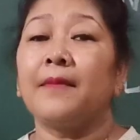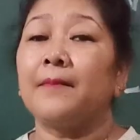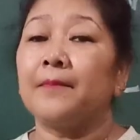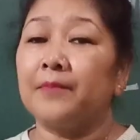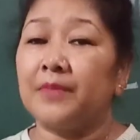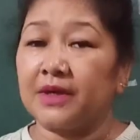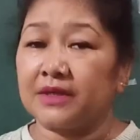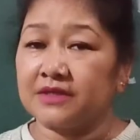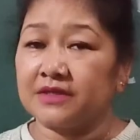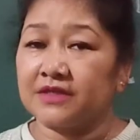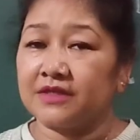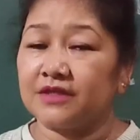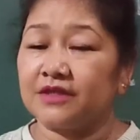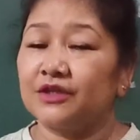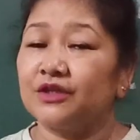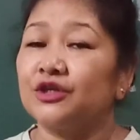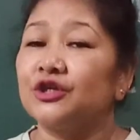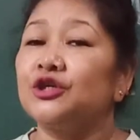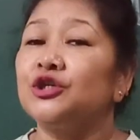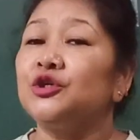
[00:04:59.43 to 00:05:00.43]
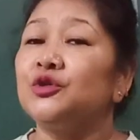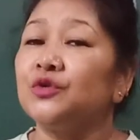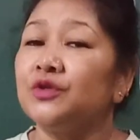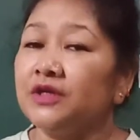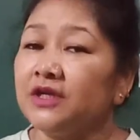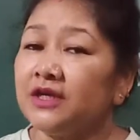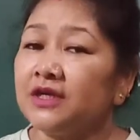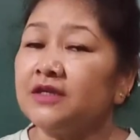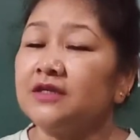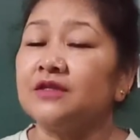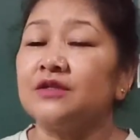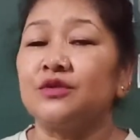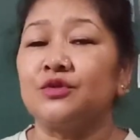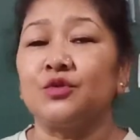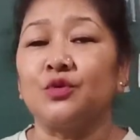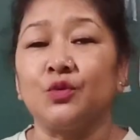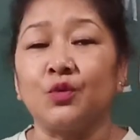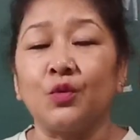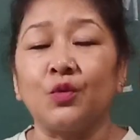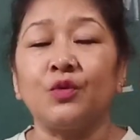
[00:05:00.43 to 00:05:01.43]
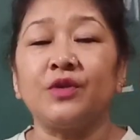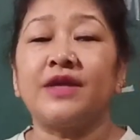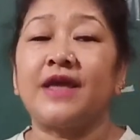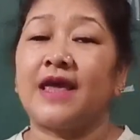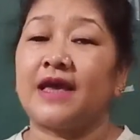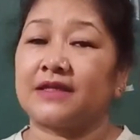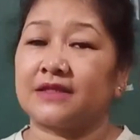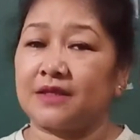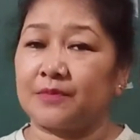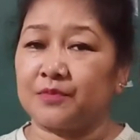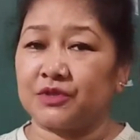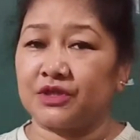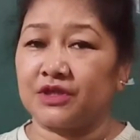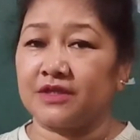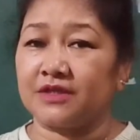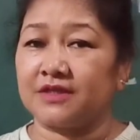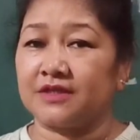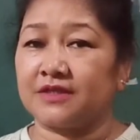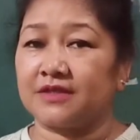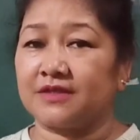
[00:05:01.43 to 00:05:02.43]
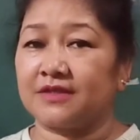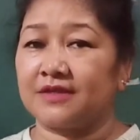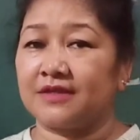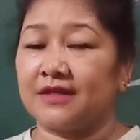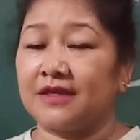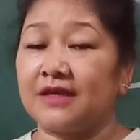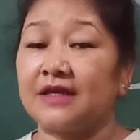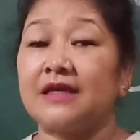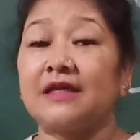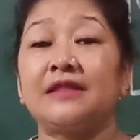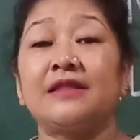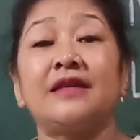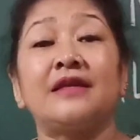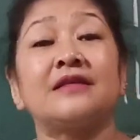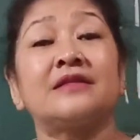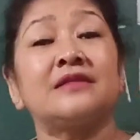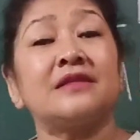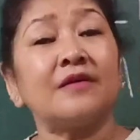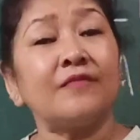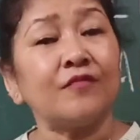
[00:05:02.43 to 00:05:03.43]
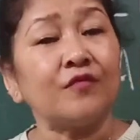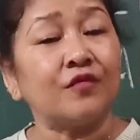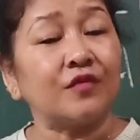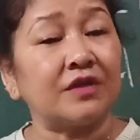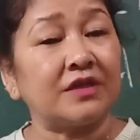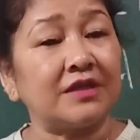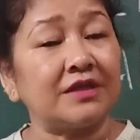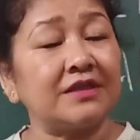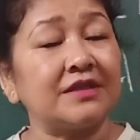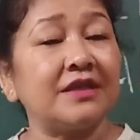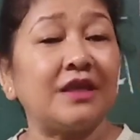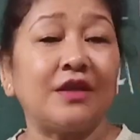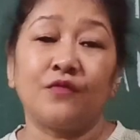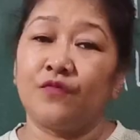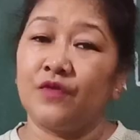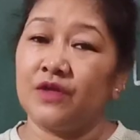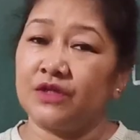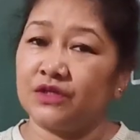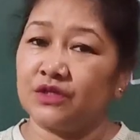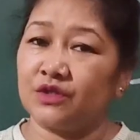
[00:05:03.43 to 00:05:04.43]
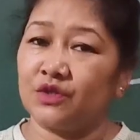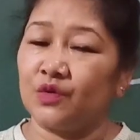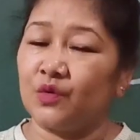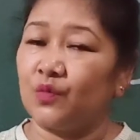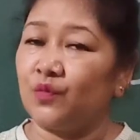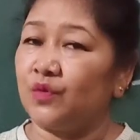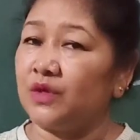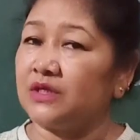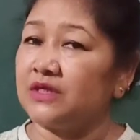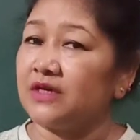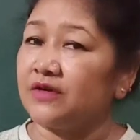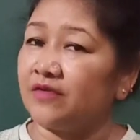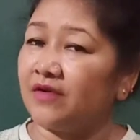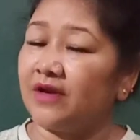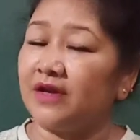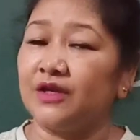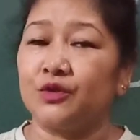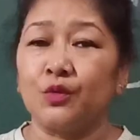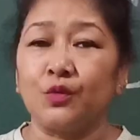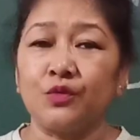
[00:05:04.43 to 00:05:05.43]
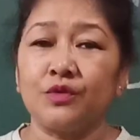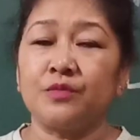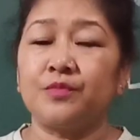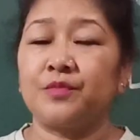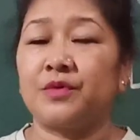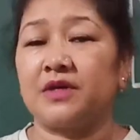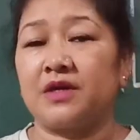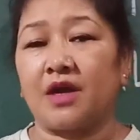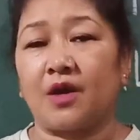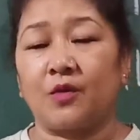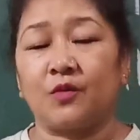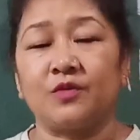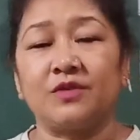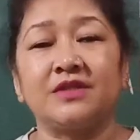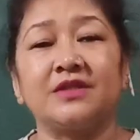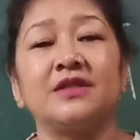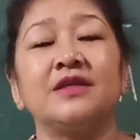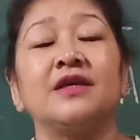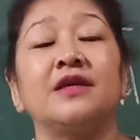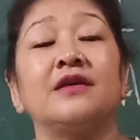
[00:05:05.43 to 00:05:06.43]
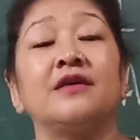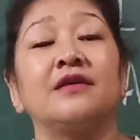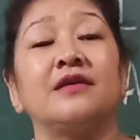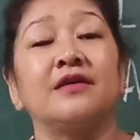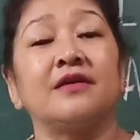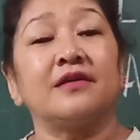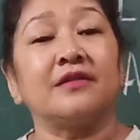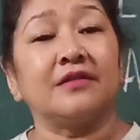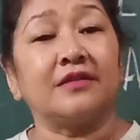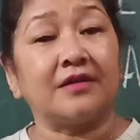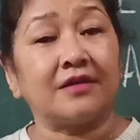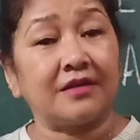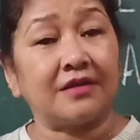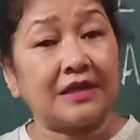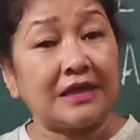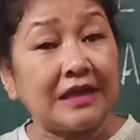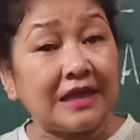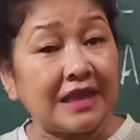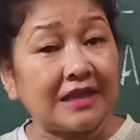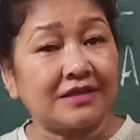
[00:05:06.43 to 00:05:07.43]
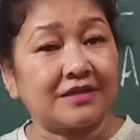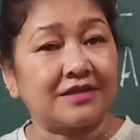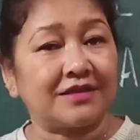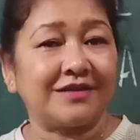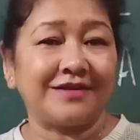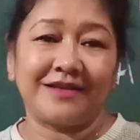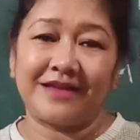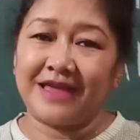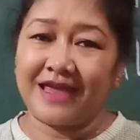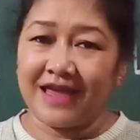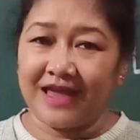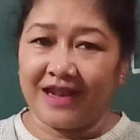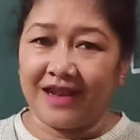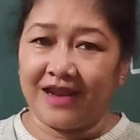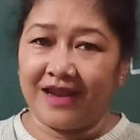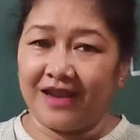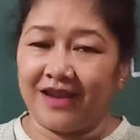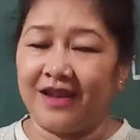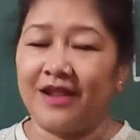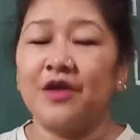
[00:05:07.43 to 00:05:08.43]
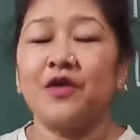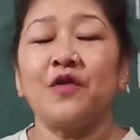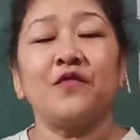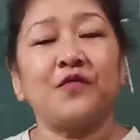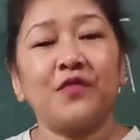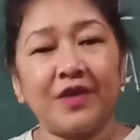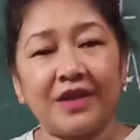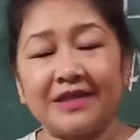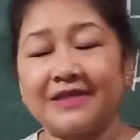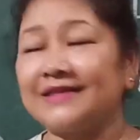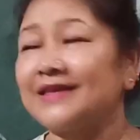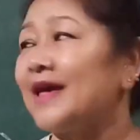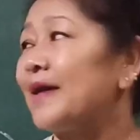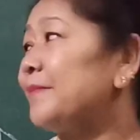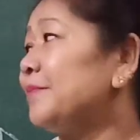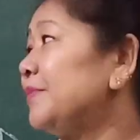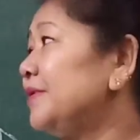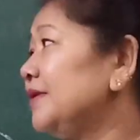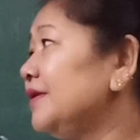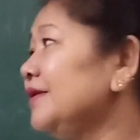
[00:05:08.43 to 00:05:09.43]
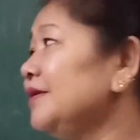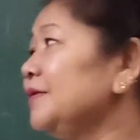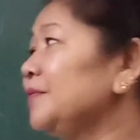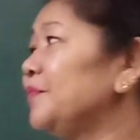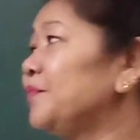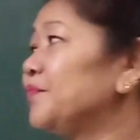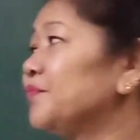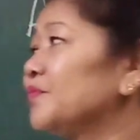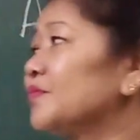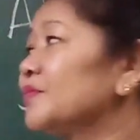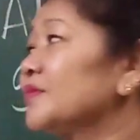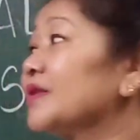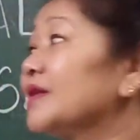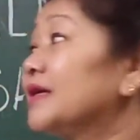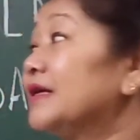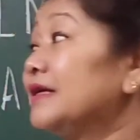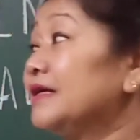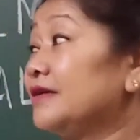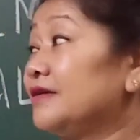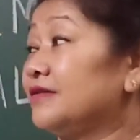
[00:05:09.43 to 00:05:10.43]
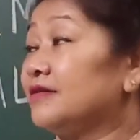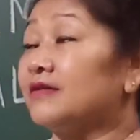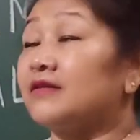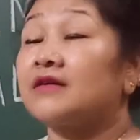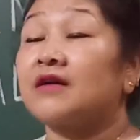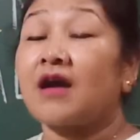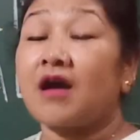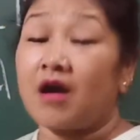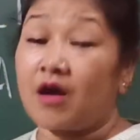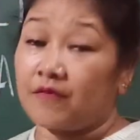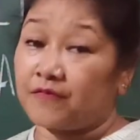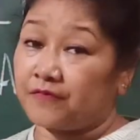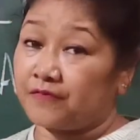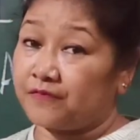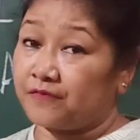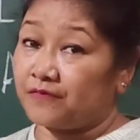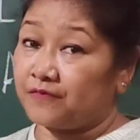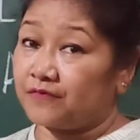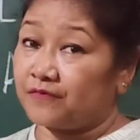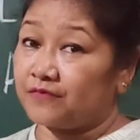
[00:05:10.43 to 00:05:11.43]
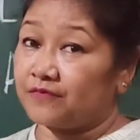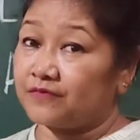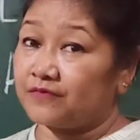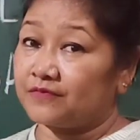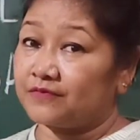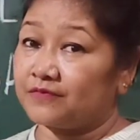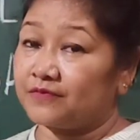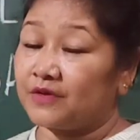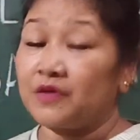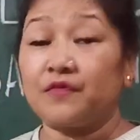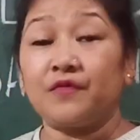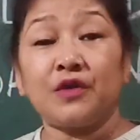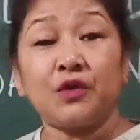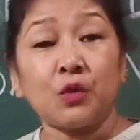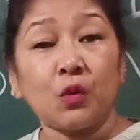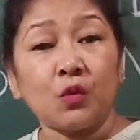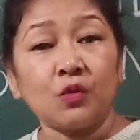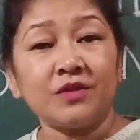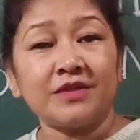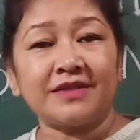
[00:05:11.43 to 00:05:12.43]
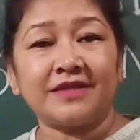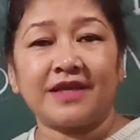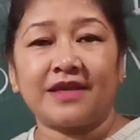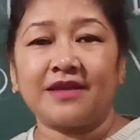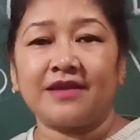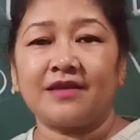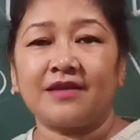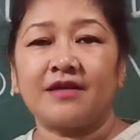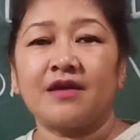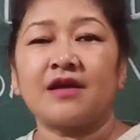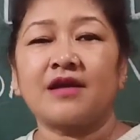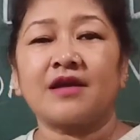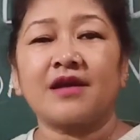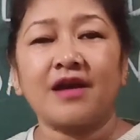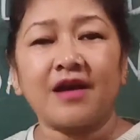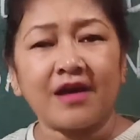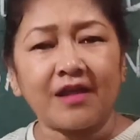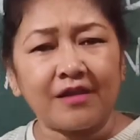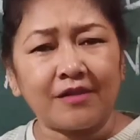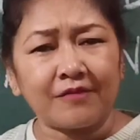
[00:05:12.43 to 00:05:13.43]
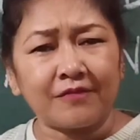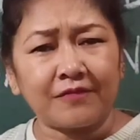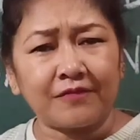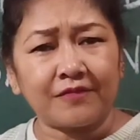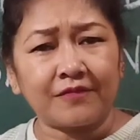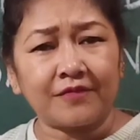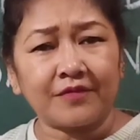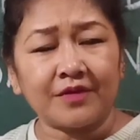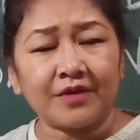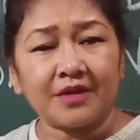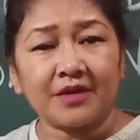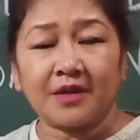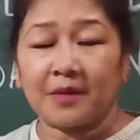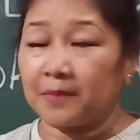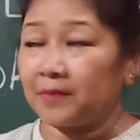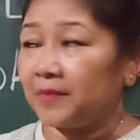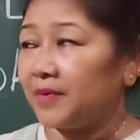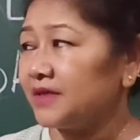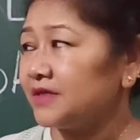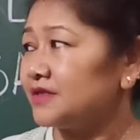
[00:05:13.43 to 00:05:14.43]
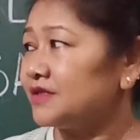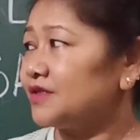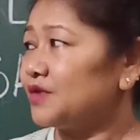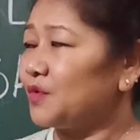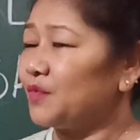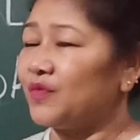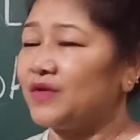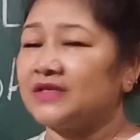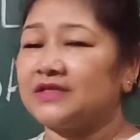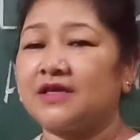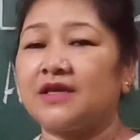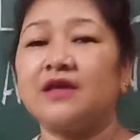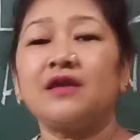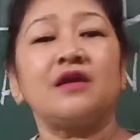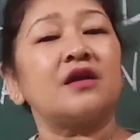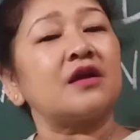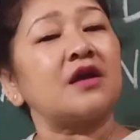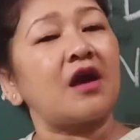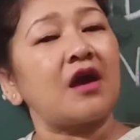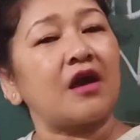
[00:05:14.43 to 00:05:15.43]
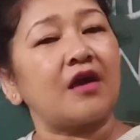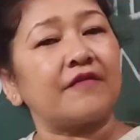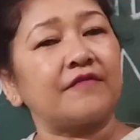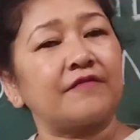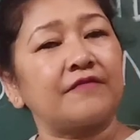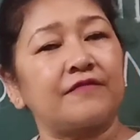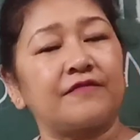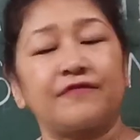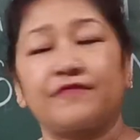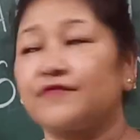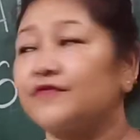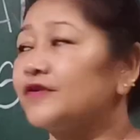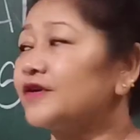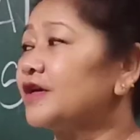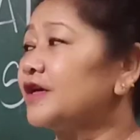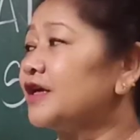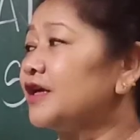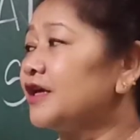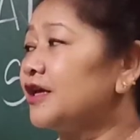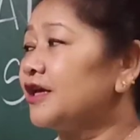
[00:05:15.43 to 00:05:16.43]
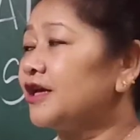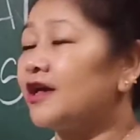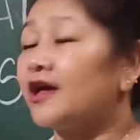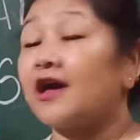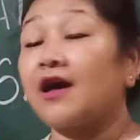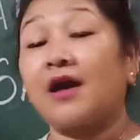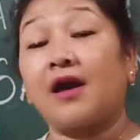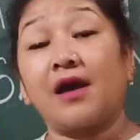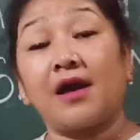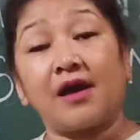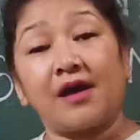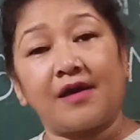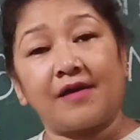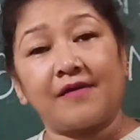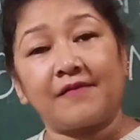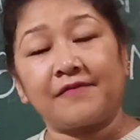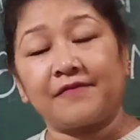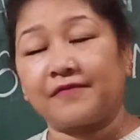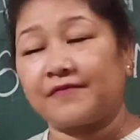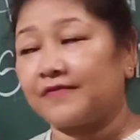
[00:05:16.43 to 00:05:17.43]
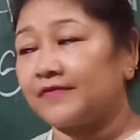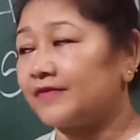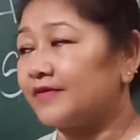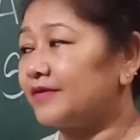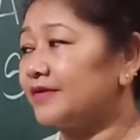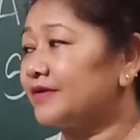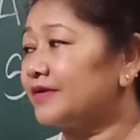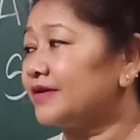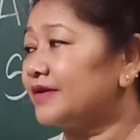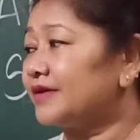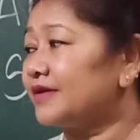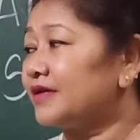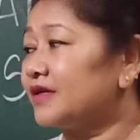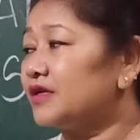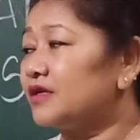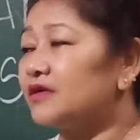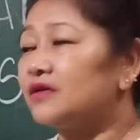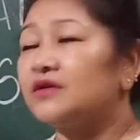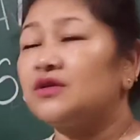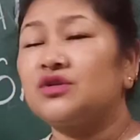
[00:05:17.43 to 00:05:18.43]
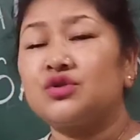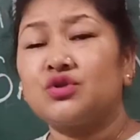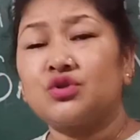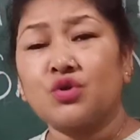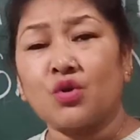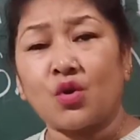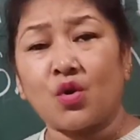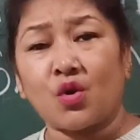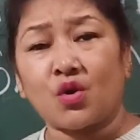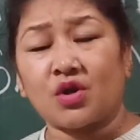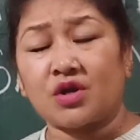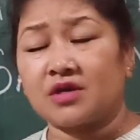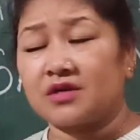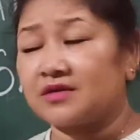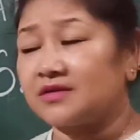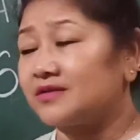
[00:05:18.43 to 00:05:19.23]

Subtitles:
but you need to know the exceptions. There are some words which we generally don't pronounce the letter L. For example, calf. We don't say calf, but we say calf. Half, chalk,